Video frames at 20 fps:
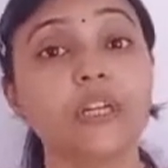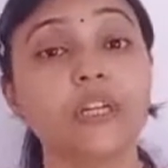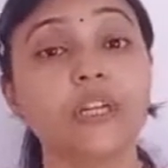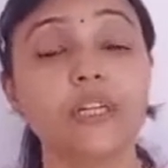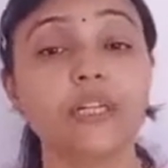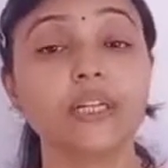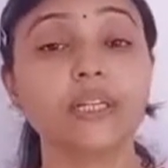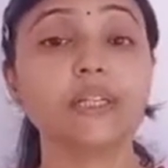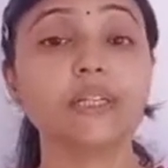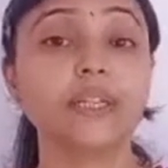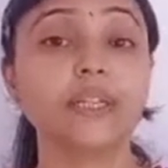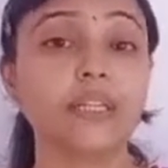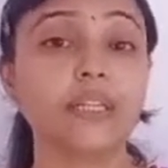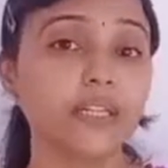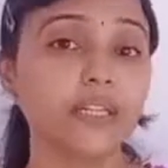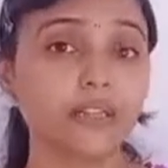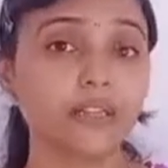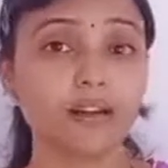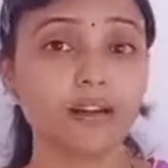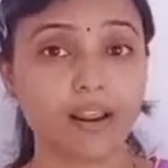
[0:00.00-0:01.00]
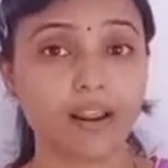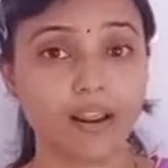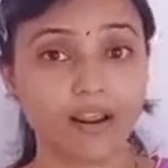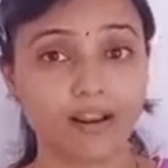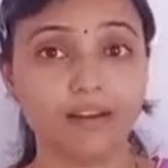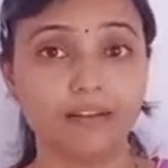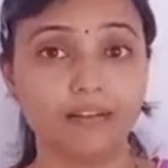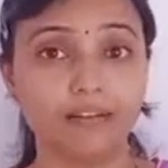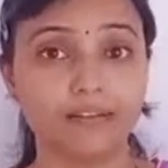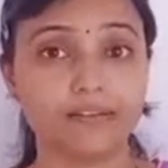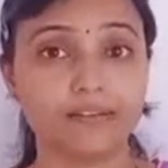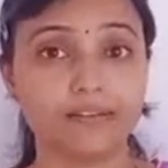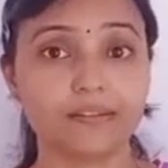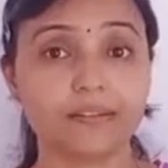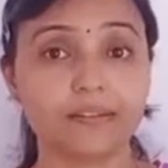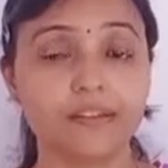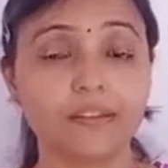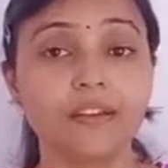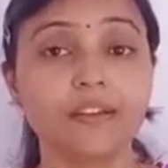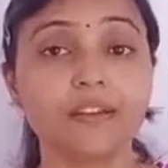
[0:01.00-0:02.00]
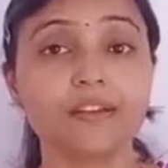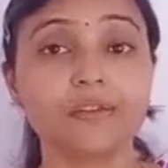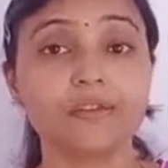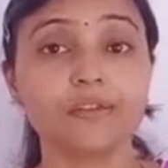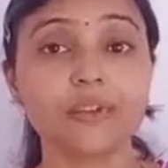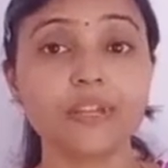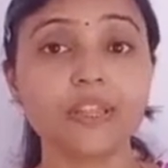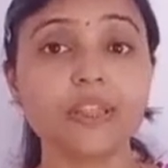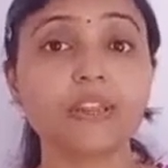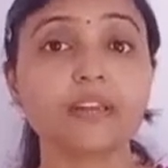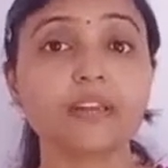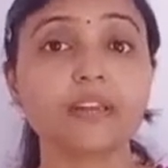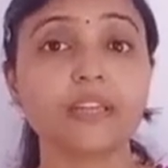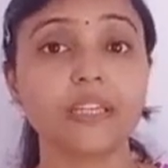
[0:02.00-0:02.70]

interior angles. When